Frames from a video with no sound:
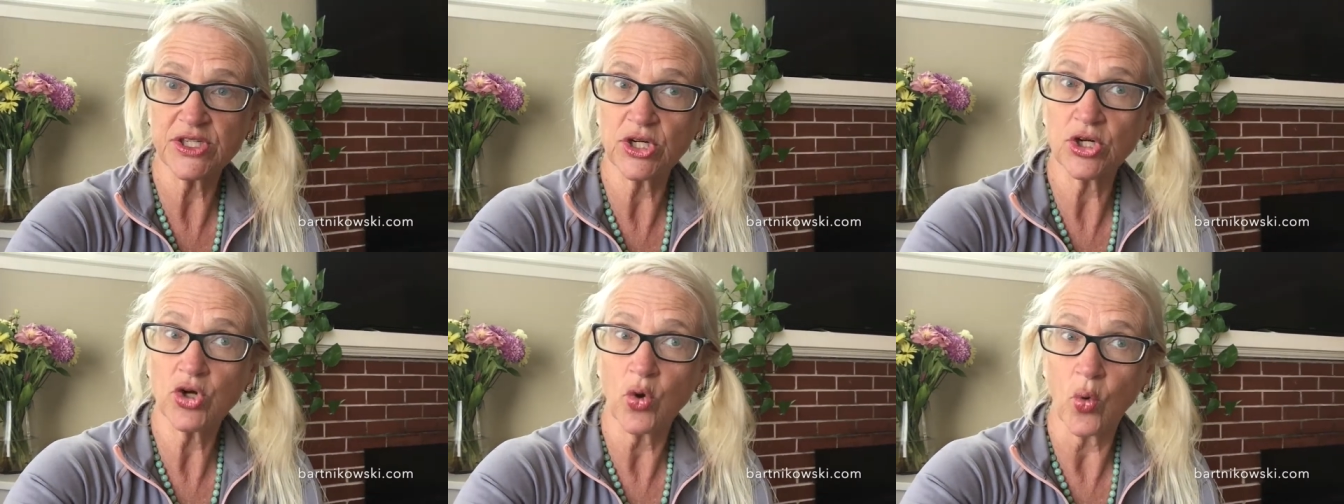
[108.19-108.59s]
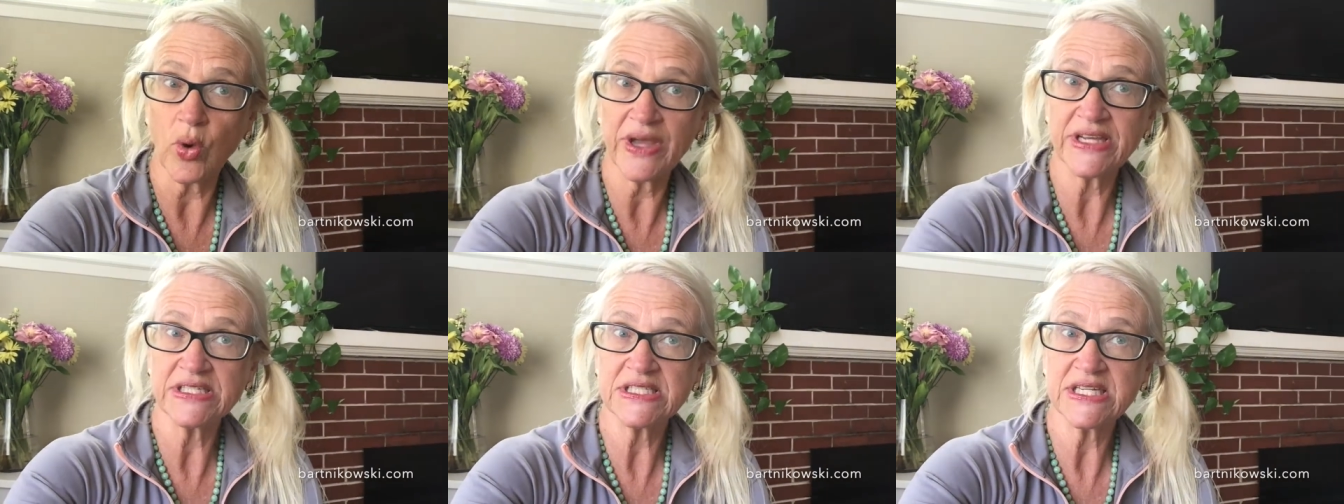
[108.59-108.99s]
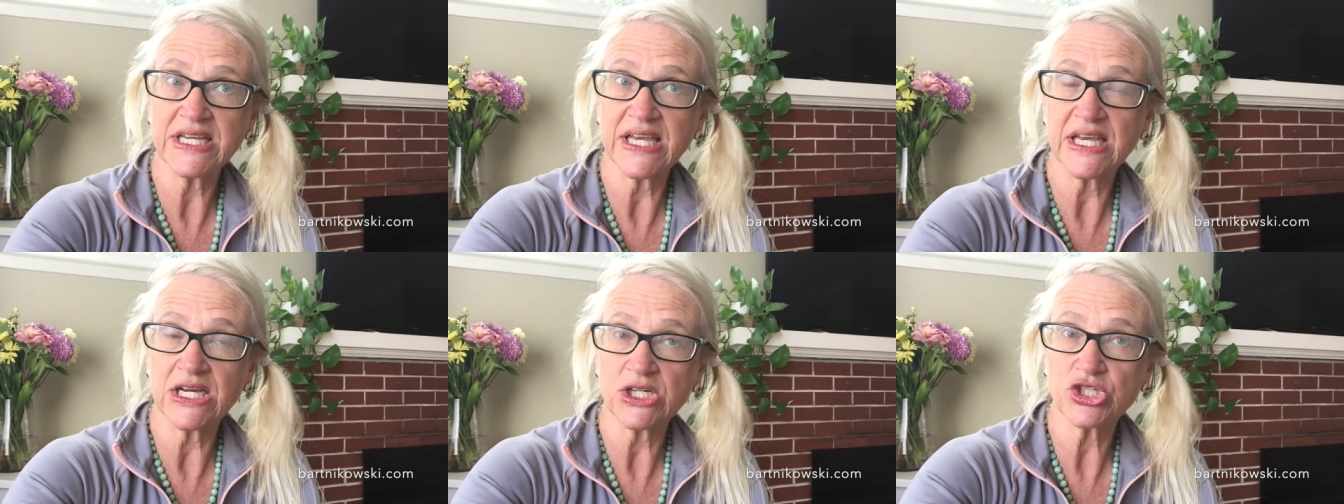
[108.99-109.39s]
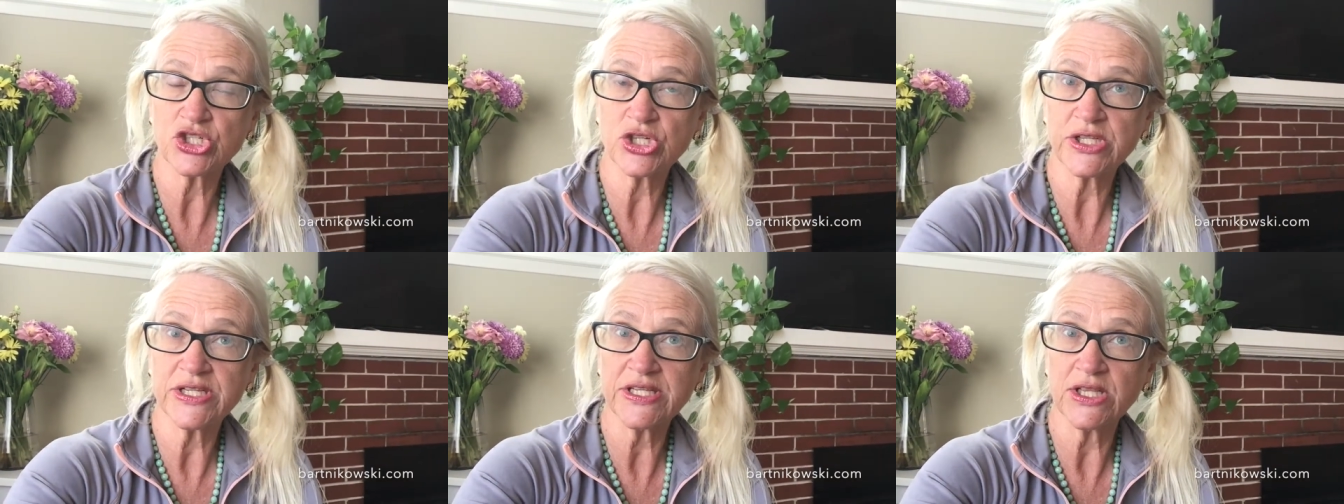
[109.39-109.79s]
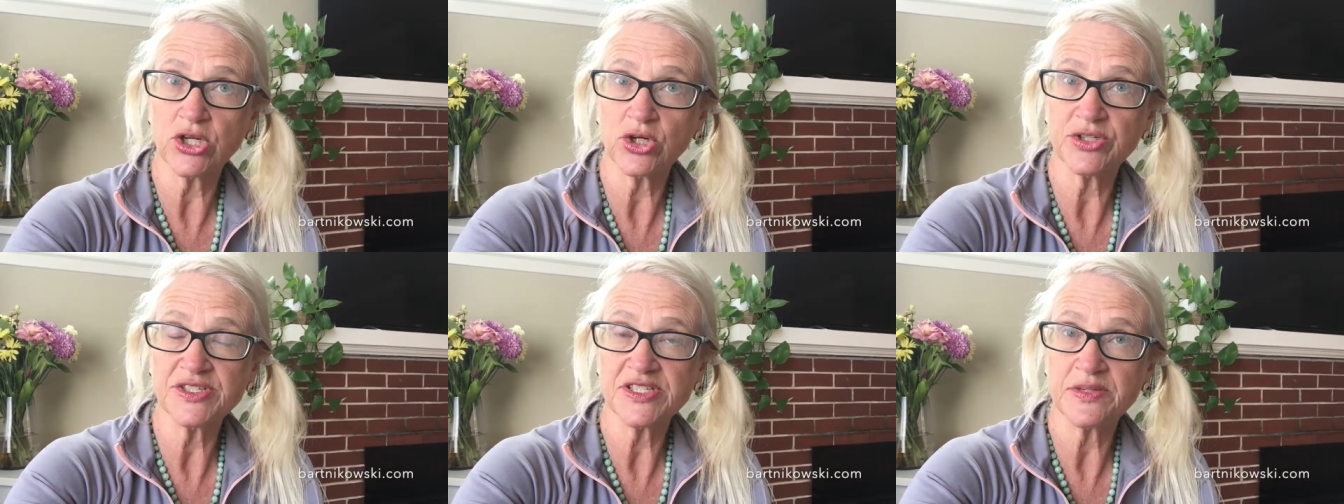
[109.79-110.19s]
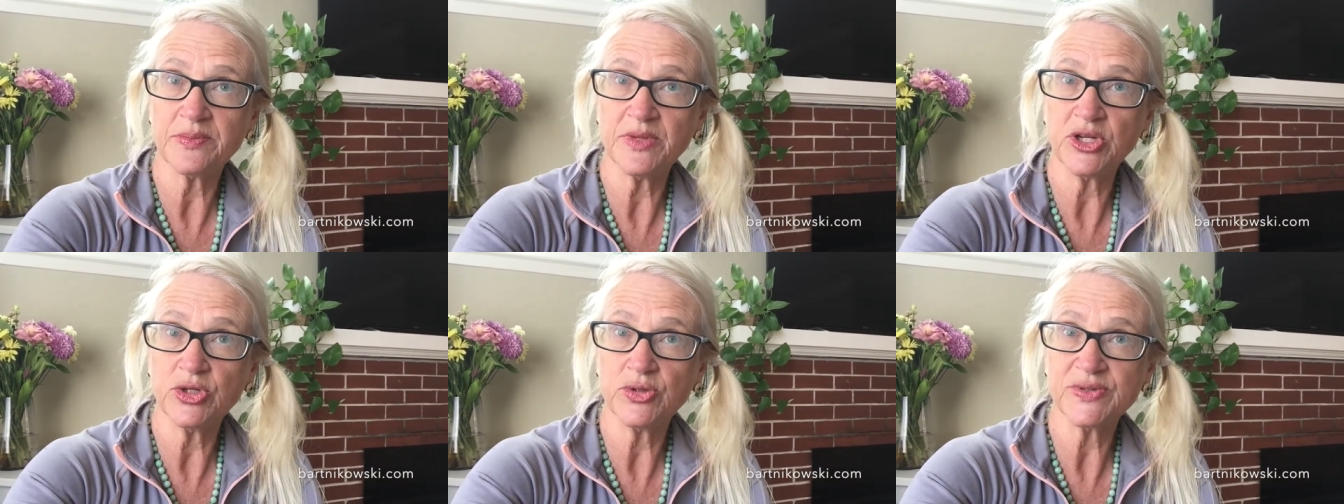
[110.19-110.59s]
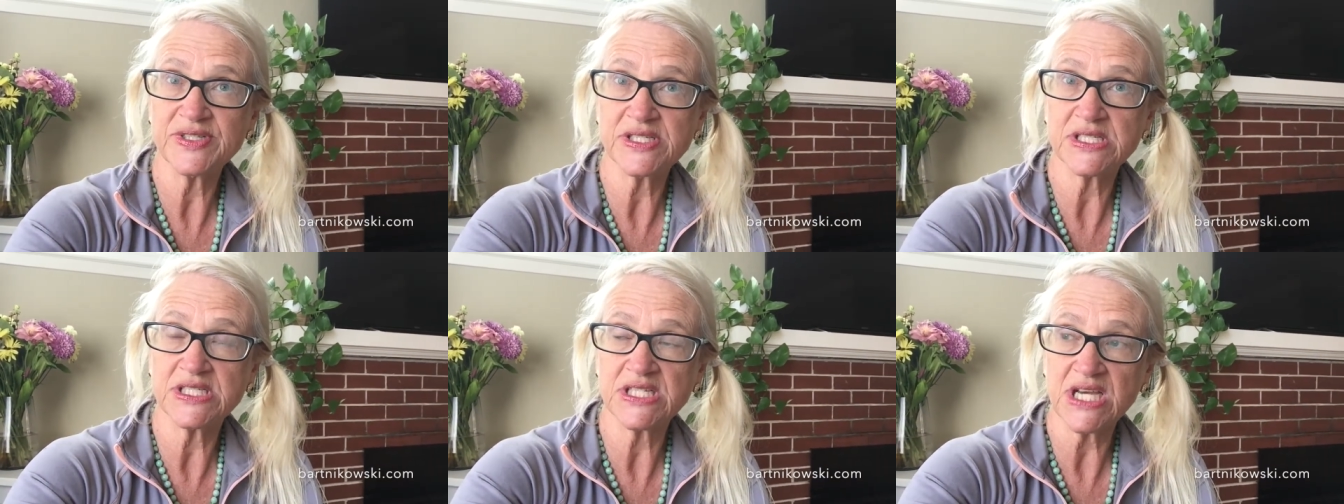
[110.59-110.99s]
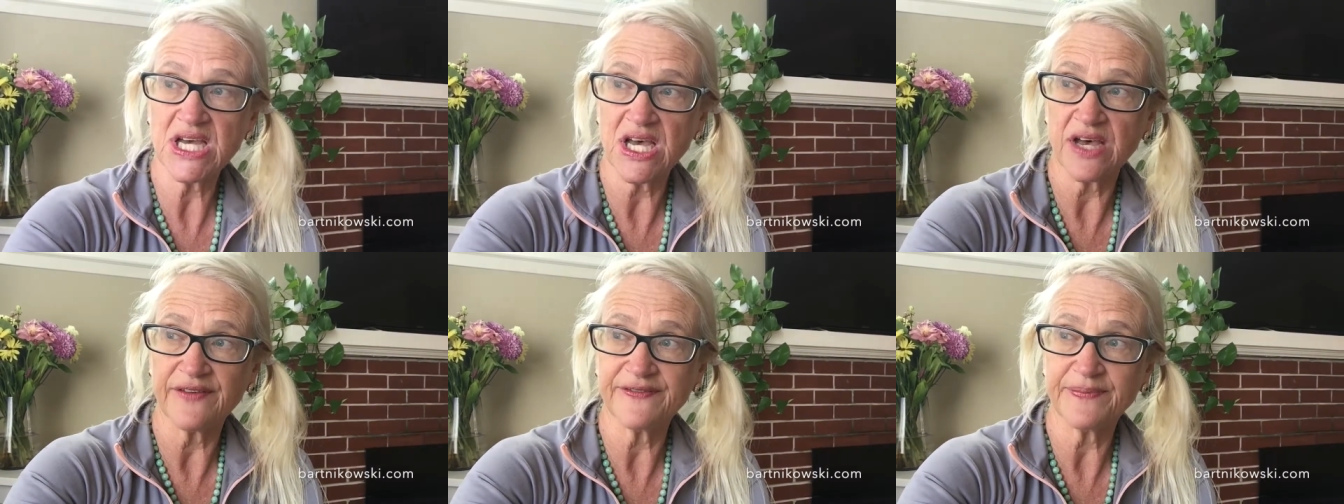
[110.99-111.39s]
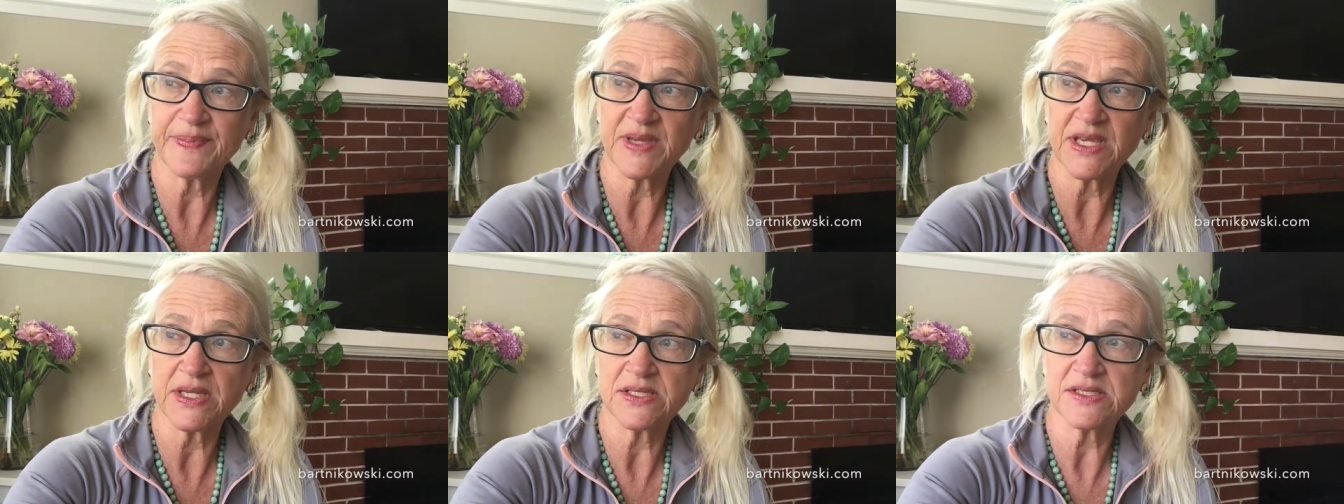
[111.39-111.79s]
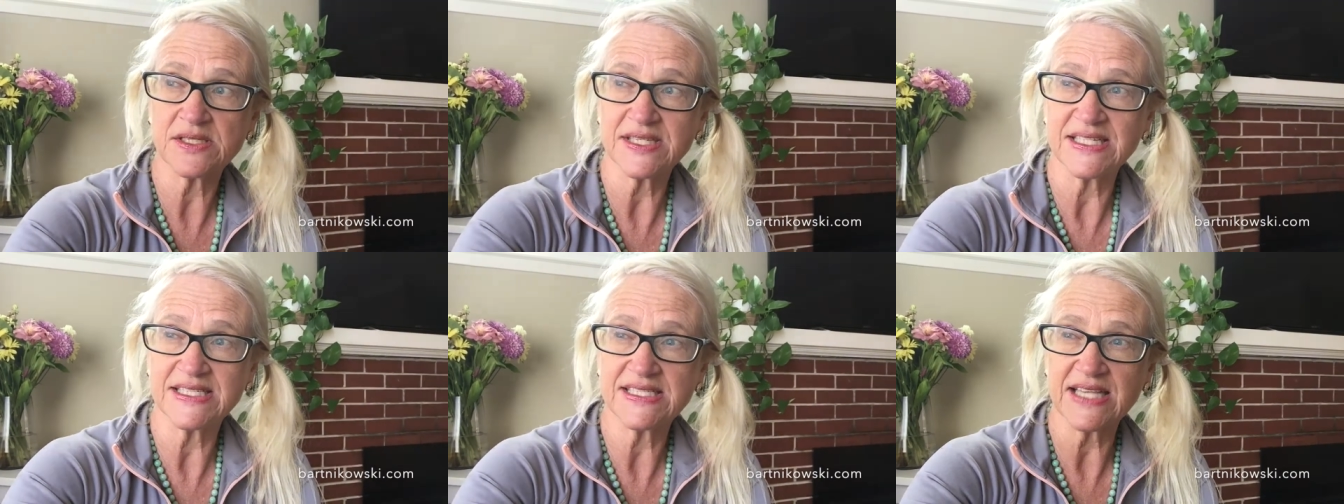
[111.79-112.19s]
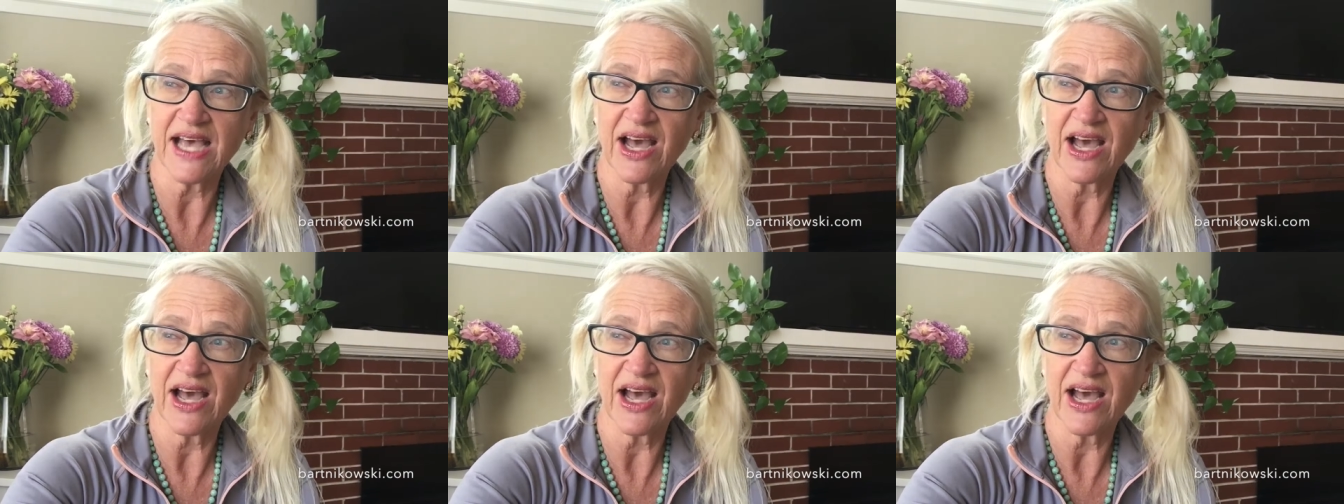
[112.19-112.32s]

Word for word: you're going to actually learn some new stuff, because it's